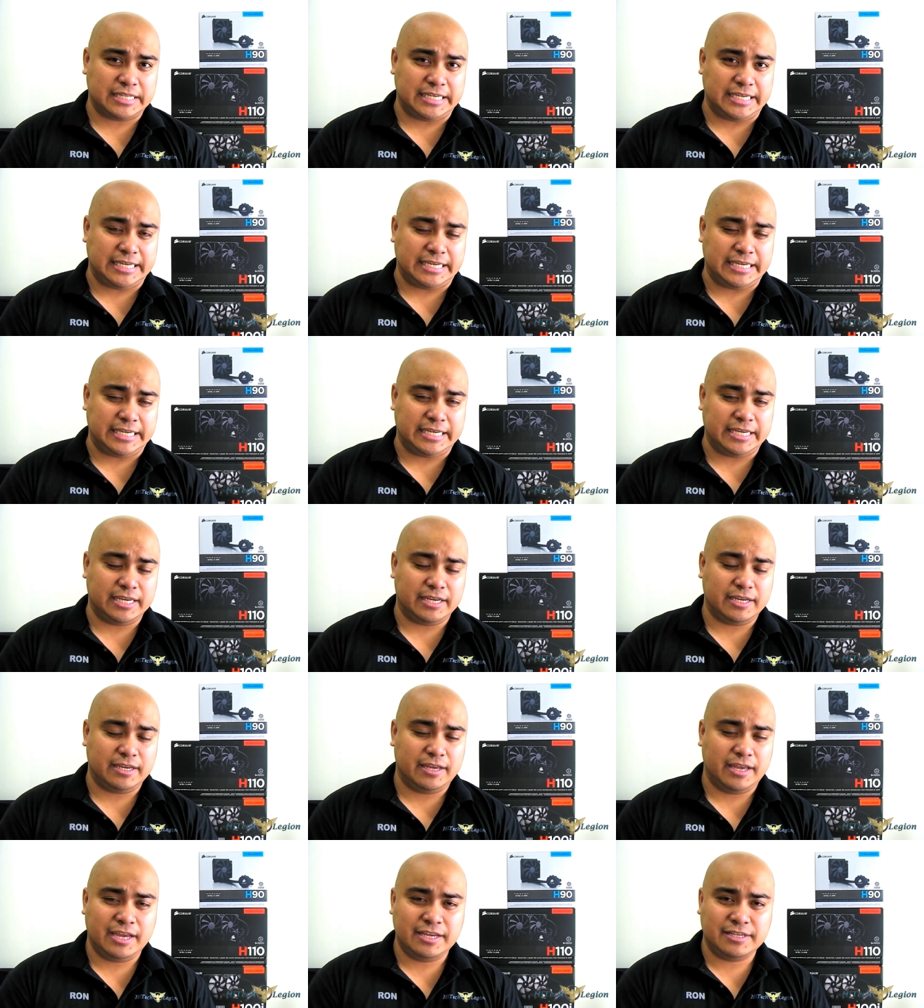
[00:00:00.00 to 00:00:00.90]
the
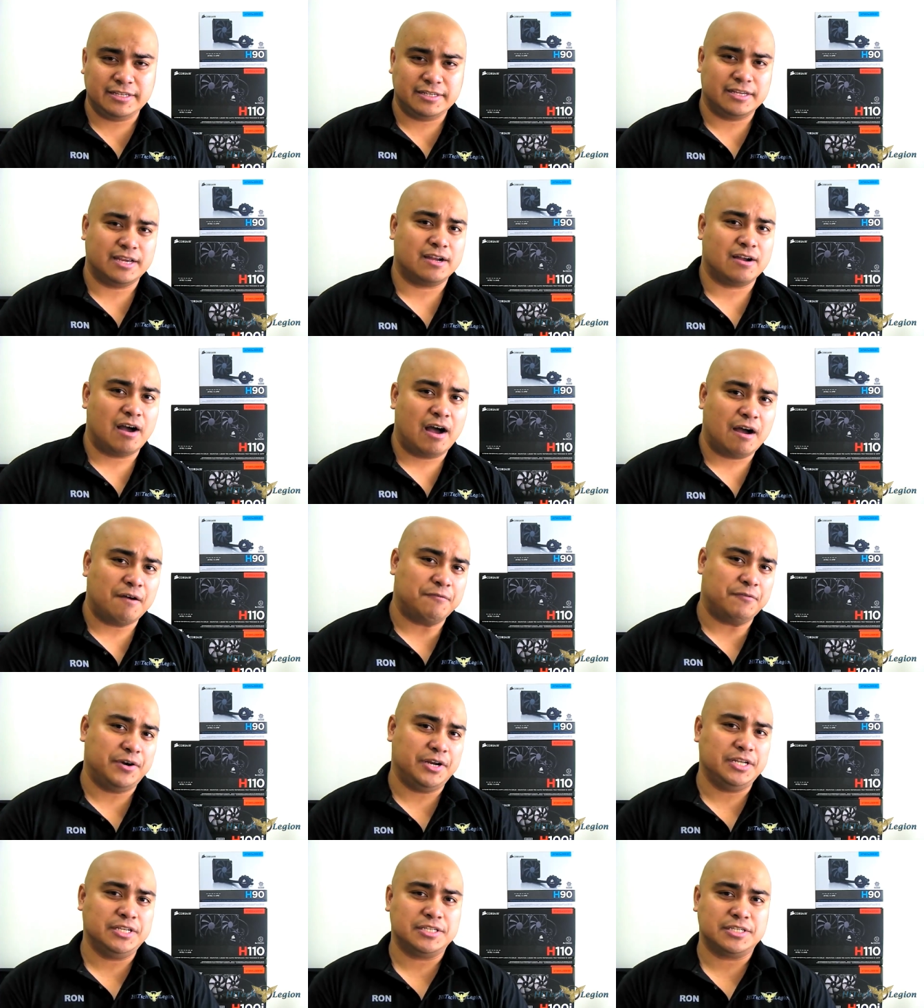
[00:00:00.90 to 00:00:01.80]
Asetek
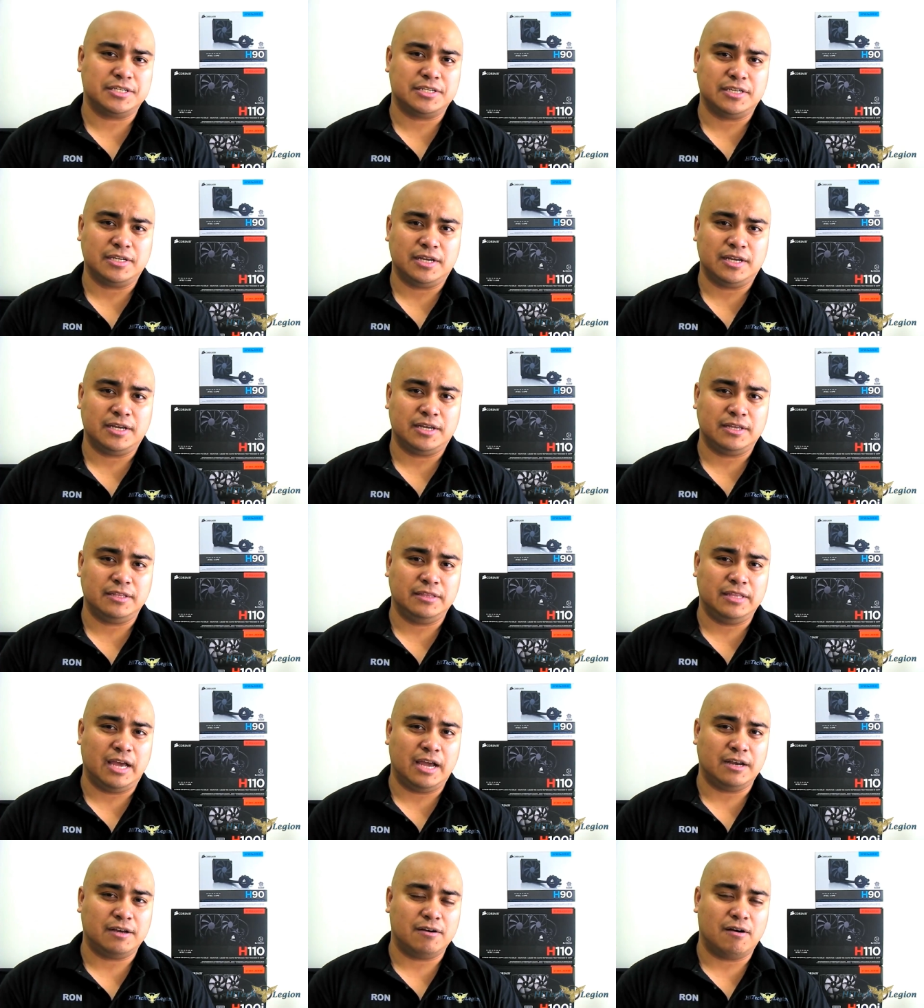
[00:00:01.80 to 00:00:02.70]
offerings uh,
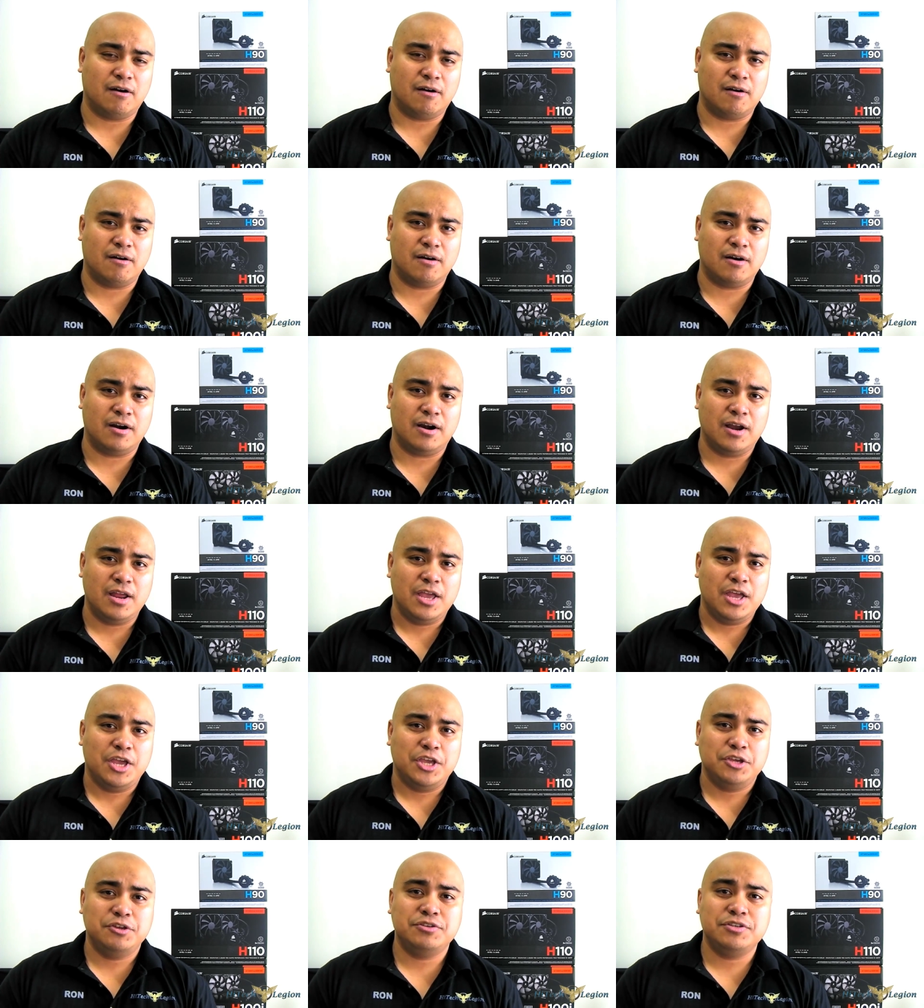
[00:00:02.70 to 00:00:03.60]
that are
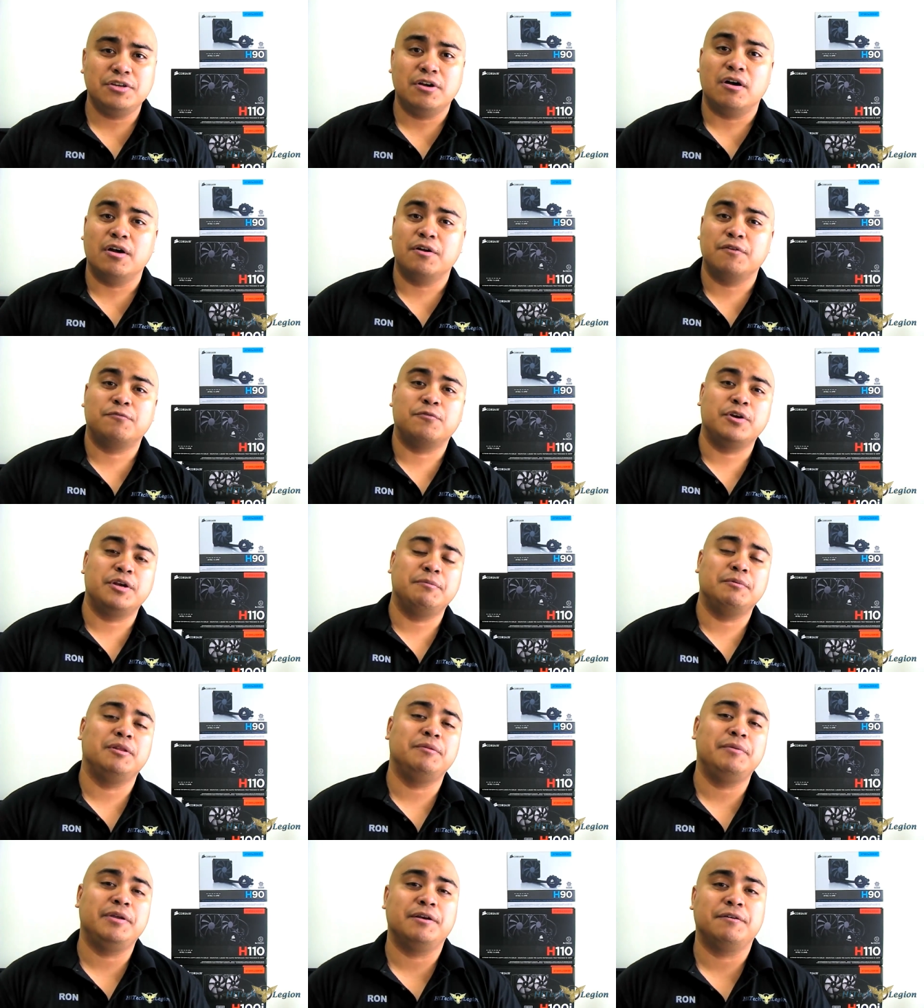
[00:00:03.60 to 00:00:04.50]
using 140
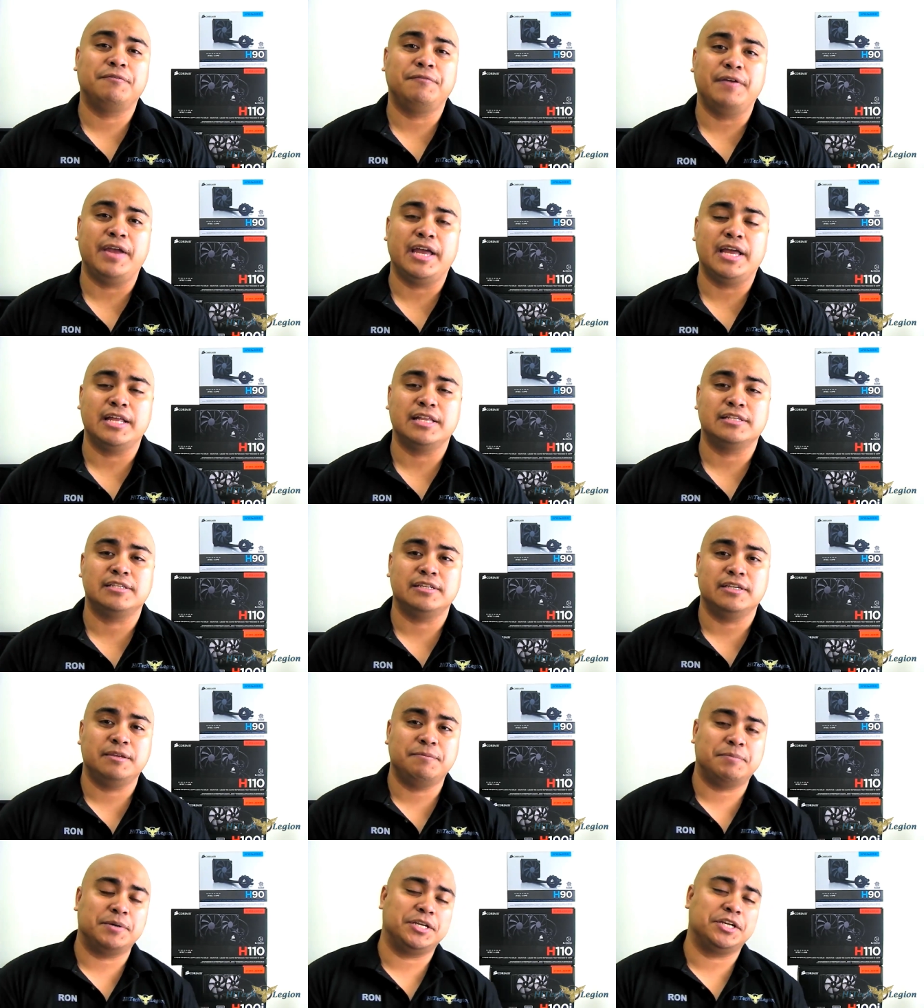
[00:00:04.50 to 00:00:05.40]
millimeter
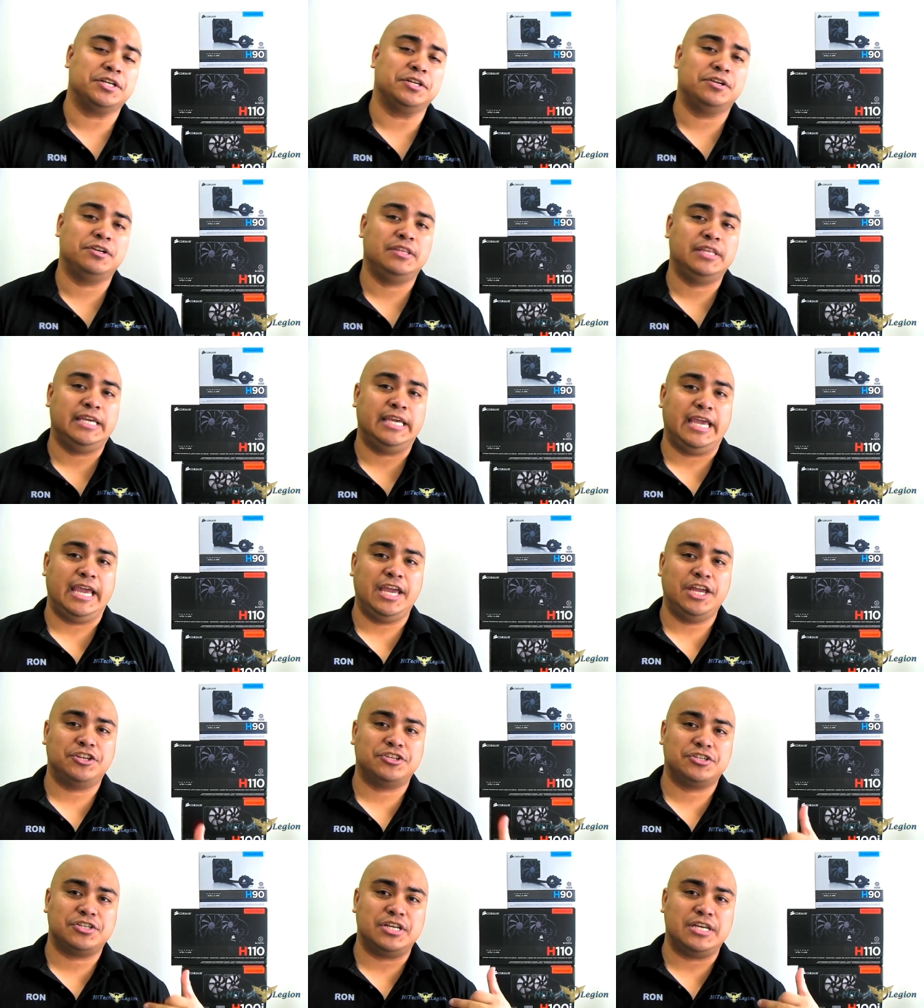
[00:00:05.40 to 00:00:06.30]
fans, in particular the
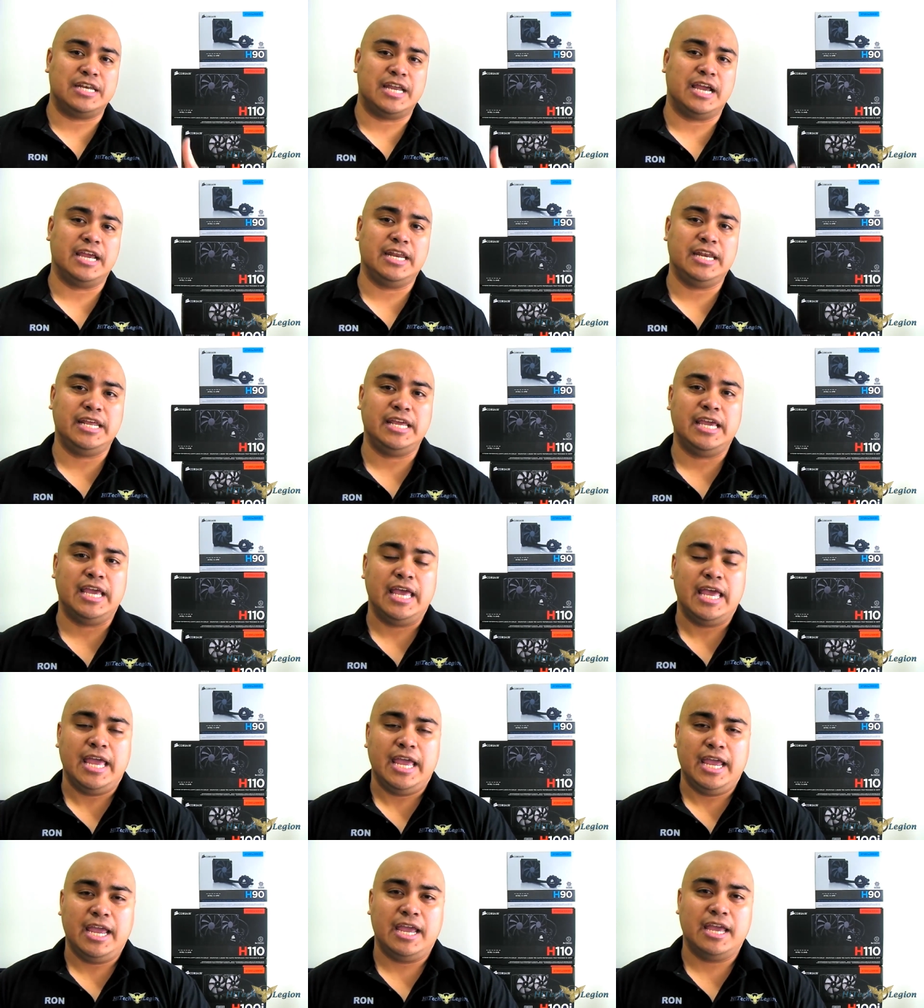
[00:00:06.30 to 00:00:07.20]
H90
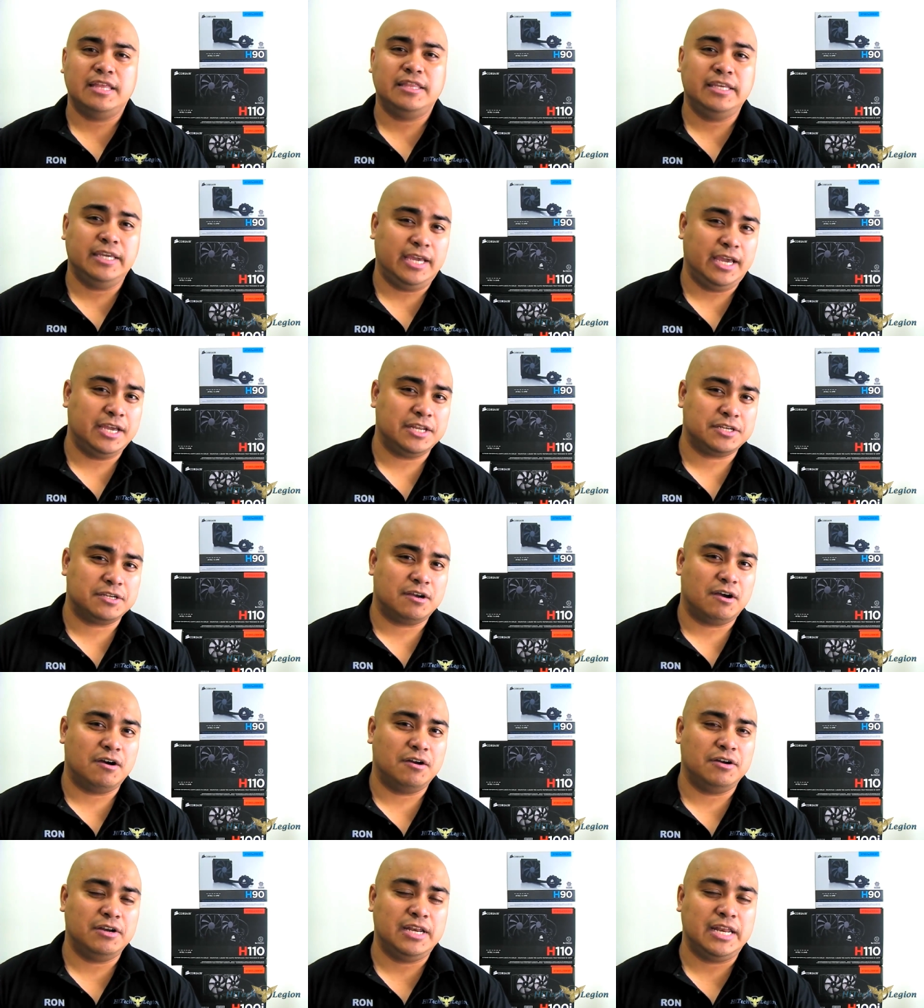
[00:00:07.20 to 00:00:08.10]
and the
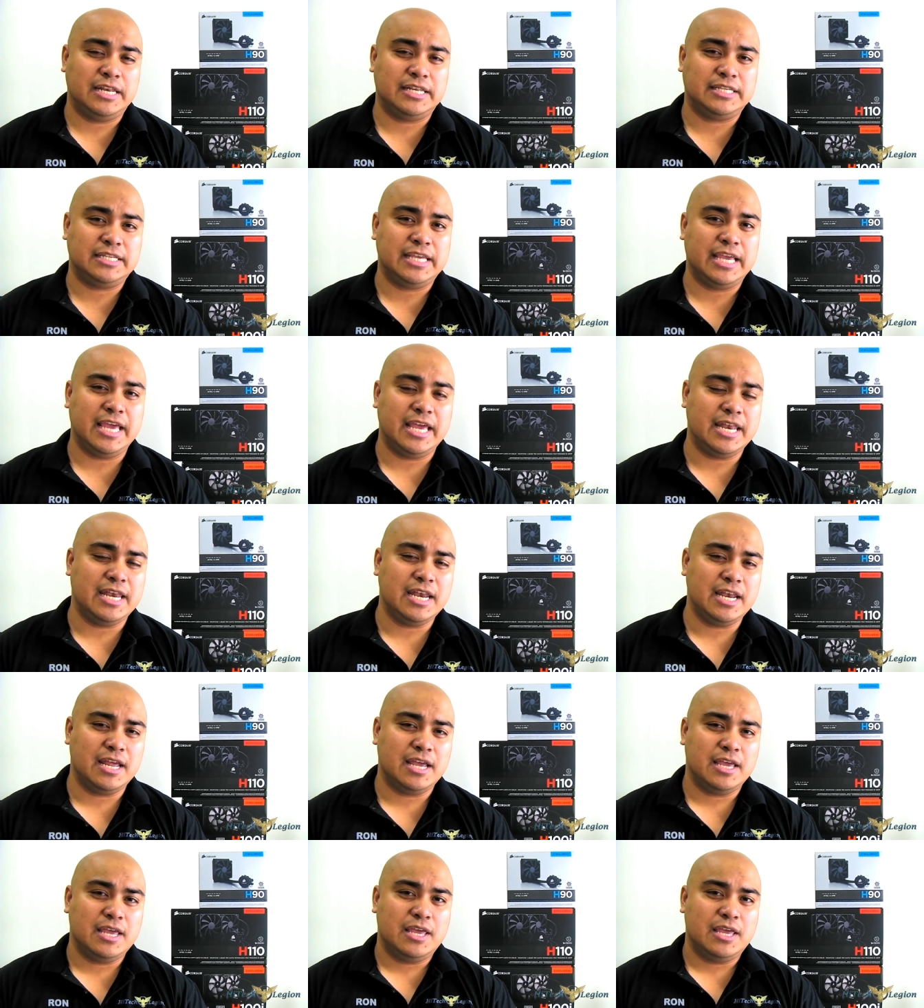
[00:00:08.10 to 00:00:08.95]
H110,